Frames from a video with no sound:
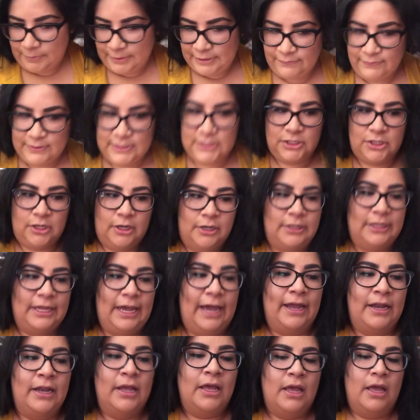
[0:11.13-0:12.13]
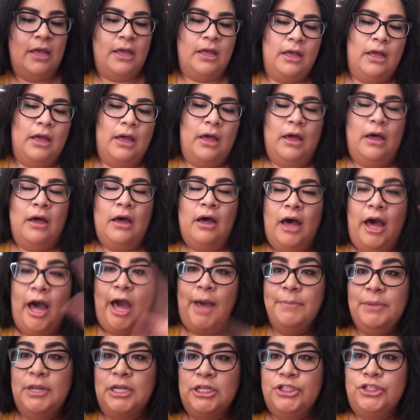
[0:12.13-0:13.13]
we even start that,
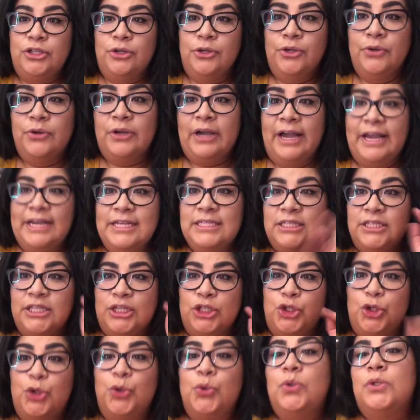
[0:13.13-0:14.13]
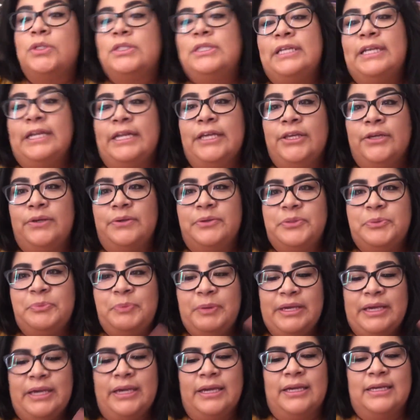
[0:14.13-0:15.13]
I'm gonna show you guys the tools that I use
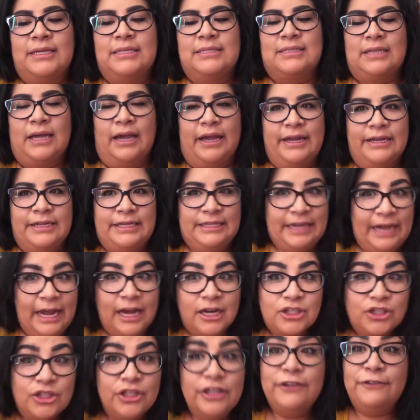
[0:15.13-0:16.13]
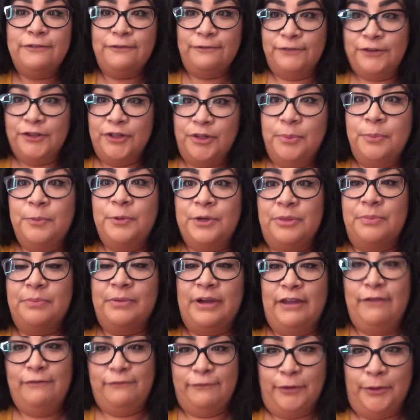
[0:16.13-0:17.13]
because I actually film with
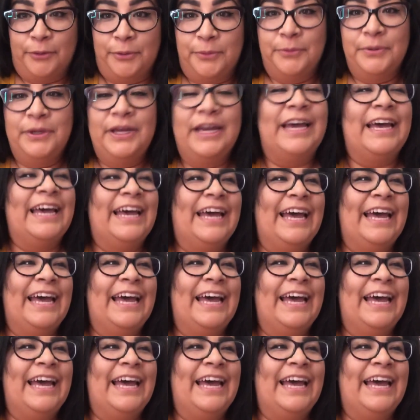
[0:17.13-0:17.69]
my phone.